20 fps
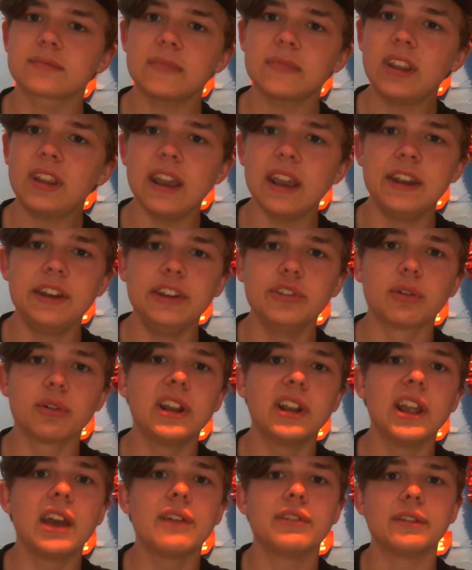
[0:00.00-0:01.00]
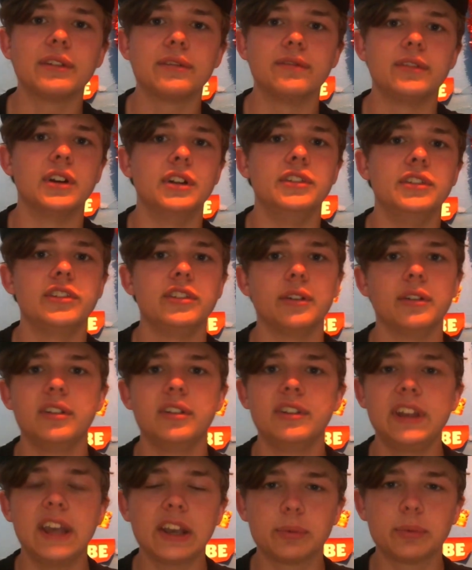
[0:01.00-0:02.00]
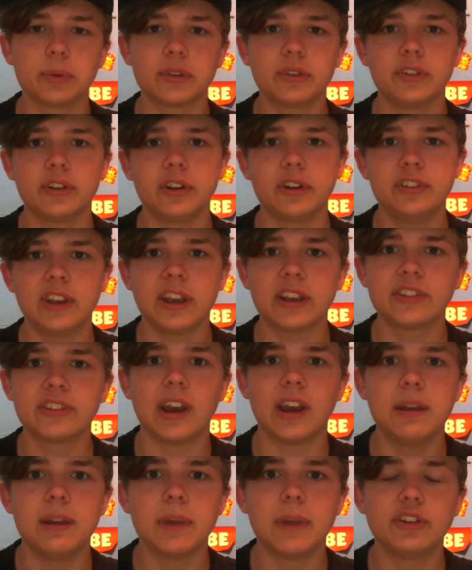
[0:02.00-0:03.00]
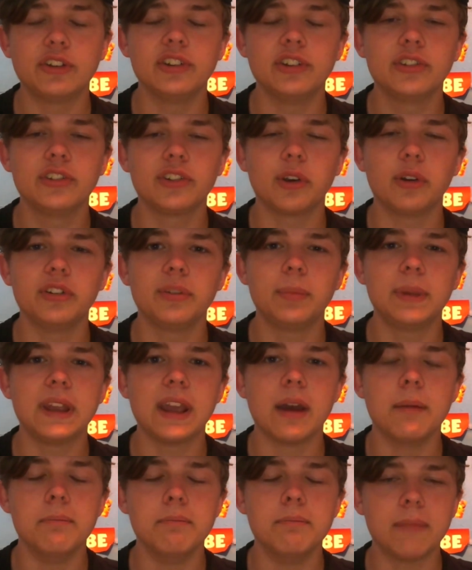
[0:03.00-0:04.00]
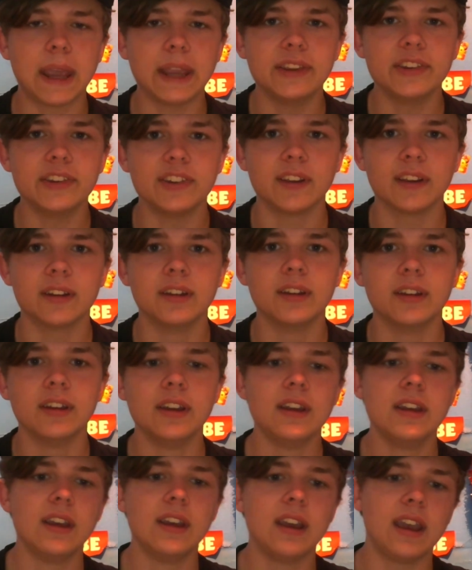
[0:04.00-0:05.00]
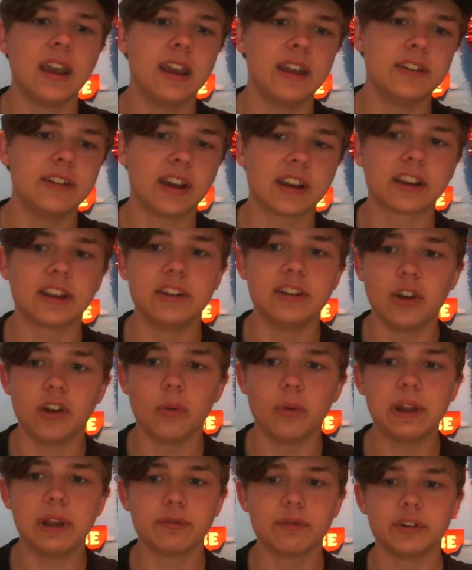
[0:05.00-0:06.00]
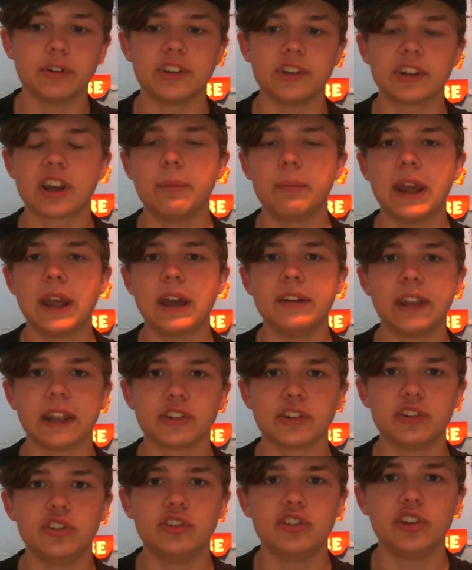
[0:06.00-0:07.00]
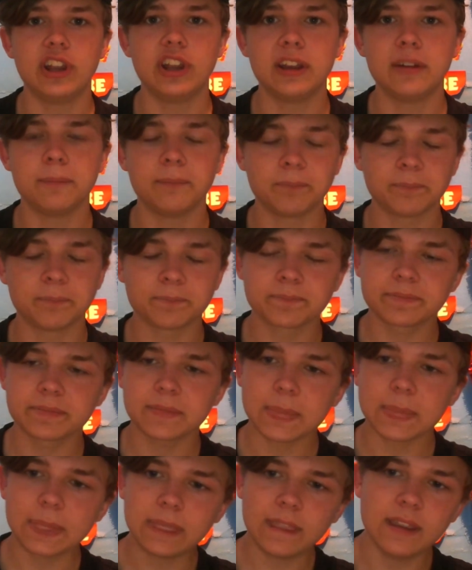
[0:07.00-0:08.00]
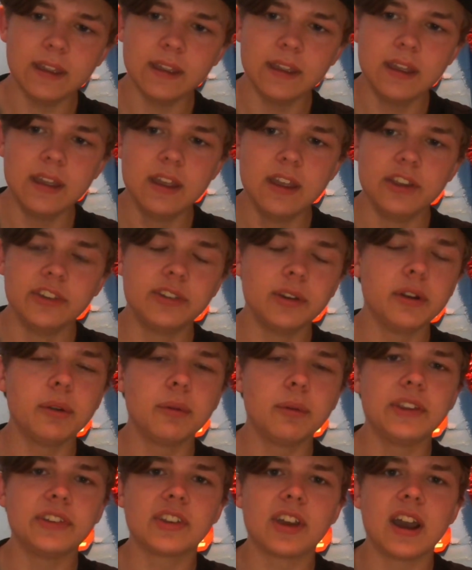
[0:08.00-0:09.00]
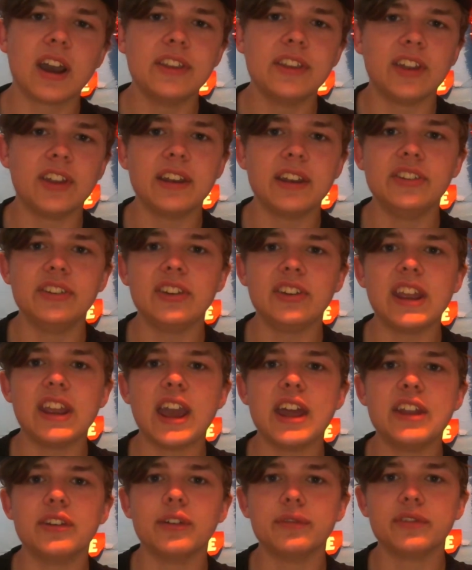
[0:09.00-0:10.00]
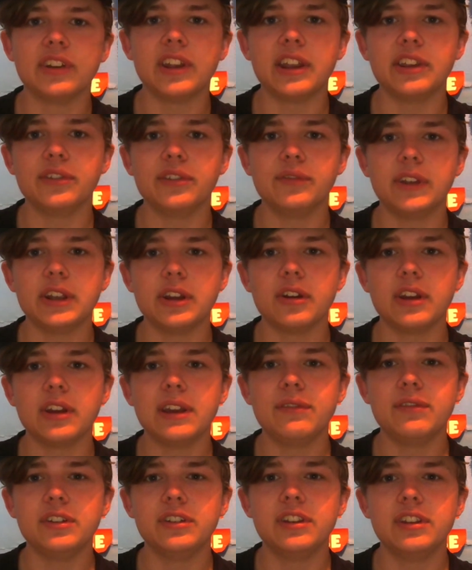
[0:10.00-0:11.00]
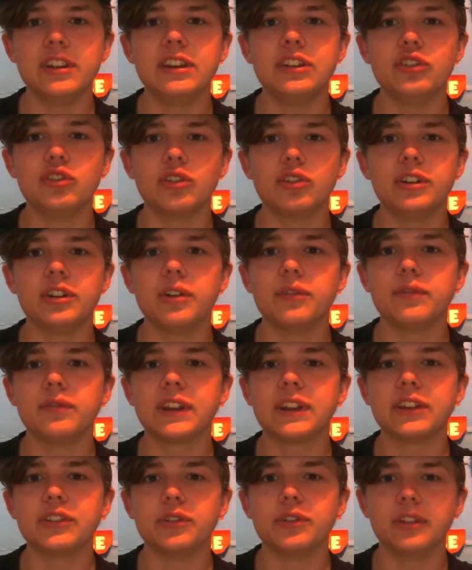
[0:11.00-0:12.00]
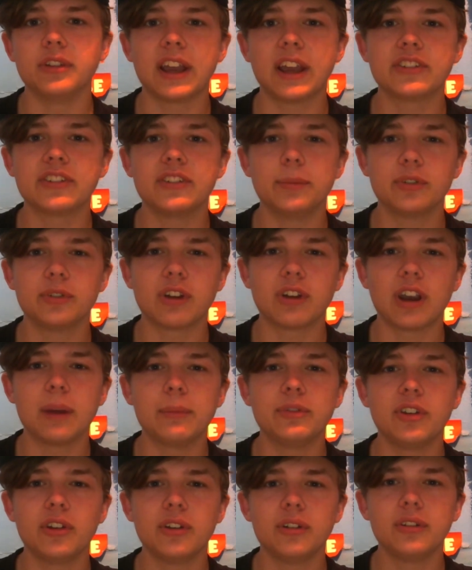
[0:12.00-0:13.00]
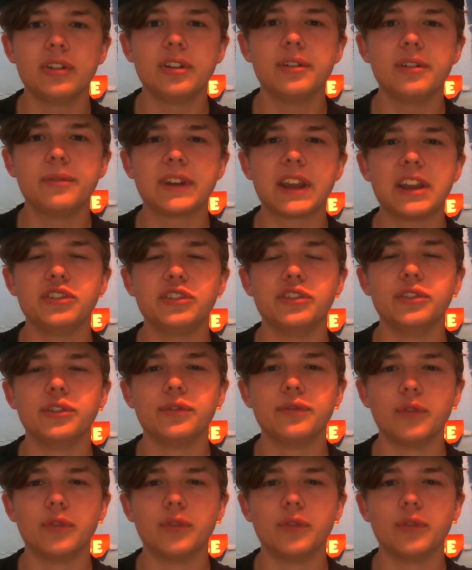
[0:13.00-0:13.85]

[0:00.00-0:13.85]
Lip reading: and he's already having fun. So the Xbox Series X, I imagine, is going to be amazing, and I cannot wait for it to come out next year. So anyways, guys, that is the end of today's video. If you did enjoy, don't forget to like, subscribe, turn on notifications for